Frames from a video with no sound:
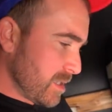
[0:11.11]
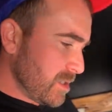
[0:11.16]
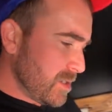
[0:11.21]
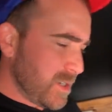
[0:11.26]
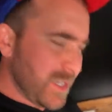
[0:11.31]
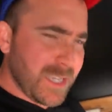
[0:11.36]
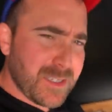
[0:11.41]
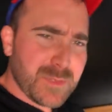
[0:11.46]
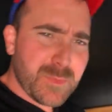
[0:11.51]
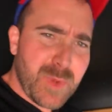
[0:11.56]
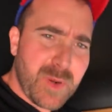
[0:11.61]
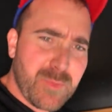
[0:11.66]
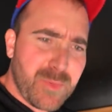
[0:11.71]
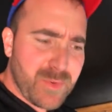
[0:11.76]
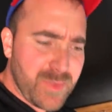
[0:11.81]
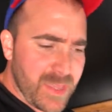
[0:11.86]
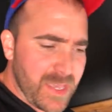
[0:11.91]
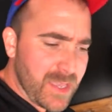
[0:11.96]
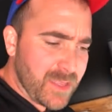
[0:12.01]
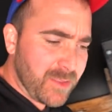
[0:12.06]
do you guys
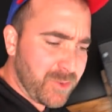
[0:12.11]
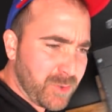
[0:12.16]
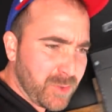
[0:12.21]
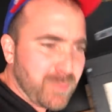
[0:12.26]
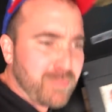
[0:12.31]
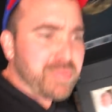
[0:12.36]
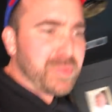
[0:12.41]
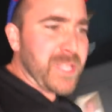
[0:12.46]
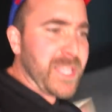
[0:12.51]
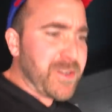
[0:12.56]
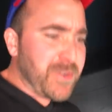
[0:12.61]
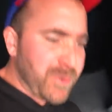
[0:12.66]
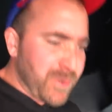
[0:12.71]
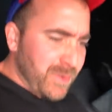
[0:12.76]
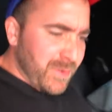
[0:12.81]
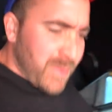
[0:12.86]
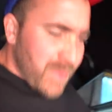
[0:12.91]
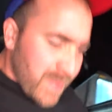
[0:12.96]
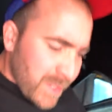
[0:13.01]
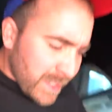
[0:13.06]
remember that little
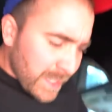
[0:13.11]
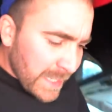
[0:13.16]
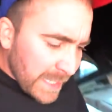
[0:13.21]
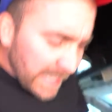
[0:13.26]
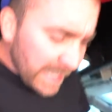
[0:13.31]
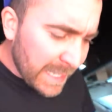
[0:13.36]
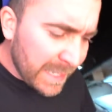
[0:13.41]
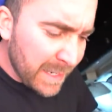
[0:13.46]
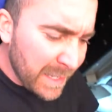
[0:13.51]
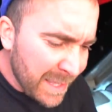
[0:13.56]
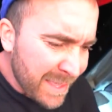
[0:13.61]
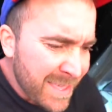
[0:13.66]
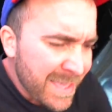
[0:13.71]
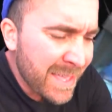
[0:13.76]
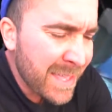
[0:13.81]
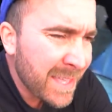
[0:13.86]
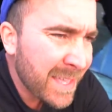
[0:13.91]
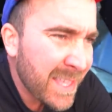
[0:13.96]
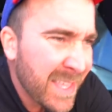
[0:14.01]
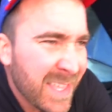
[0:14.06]
blender thing I had? It
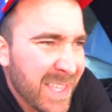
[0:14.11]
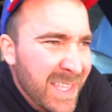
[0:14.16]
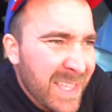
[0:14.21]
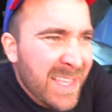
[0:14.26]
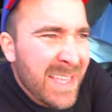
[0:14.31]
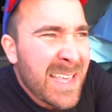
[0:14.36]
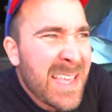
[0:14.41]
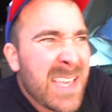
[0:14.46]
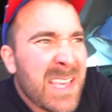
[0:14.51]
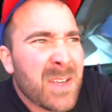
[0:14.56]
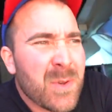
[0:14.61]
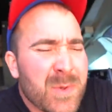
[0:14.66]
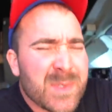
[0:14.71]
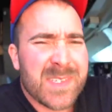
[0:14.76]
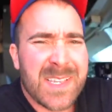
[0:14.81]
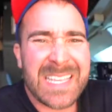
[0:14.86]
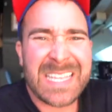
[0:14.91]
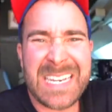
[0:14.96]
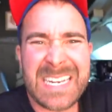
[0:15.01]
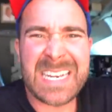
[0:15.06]

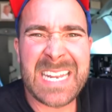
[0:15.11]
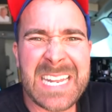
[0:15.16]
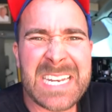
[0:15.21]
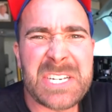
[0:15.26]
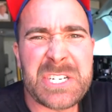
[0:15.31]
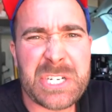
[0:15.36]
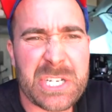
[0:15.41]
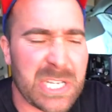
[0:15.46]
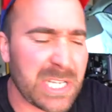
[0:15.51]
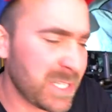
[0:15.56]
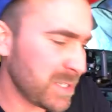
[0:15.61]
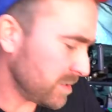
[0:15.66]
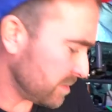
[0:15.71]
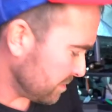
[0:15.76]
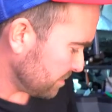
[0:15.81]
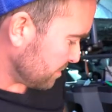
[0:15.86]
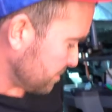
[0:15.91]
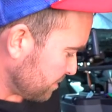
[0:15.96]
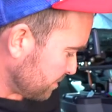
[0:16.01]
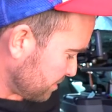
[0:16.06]
was like a Ninja.
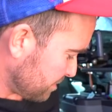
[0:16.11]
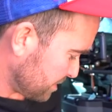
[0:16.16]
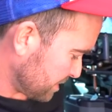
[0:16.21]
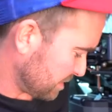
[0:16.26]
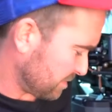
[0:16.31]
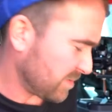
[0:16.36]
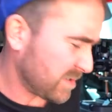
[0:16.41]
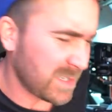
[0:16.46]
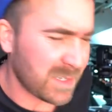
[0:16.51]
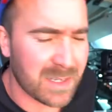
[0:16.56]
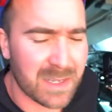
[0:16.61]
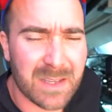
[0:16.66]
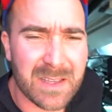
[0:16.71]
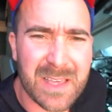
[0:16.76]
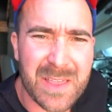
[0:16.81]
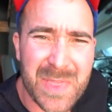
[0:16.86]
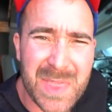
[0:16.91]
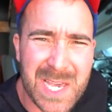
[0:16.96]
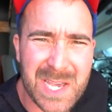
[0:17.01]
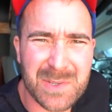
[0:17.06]
It was
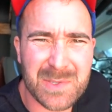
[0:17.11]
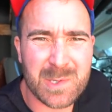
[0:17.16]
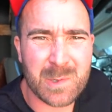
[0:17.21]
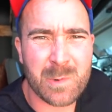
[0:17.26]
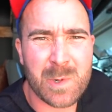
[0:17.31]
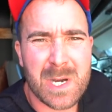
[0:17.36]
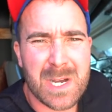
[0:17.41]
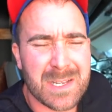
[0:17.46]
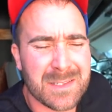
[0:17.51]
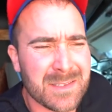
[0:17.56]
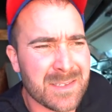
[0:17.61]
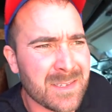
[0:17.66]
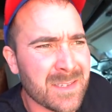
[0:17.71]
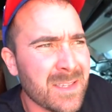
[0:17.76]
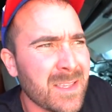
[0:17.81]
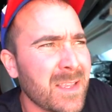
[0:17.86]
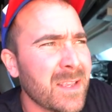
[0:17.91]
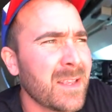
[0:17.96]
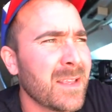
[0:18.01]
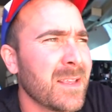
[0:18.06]
1,000 watts.
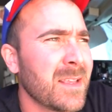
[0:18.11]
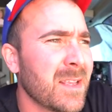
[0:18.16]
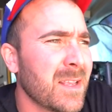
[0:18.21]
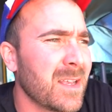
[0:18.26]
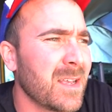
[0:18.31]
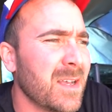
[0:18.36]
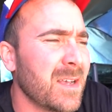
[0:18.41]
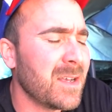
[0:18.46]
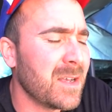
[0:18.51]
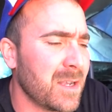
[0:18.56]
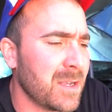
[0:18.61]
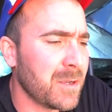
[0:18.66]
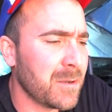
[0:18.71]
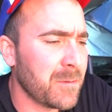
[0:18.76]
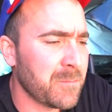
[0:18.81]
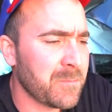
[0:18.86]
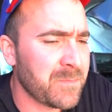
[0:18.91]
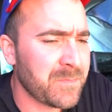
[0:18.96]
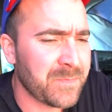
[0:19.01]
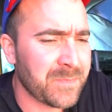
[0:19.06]

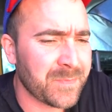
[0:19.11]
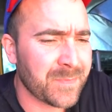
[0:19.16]
I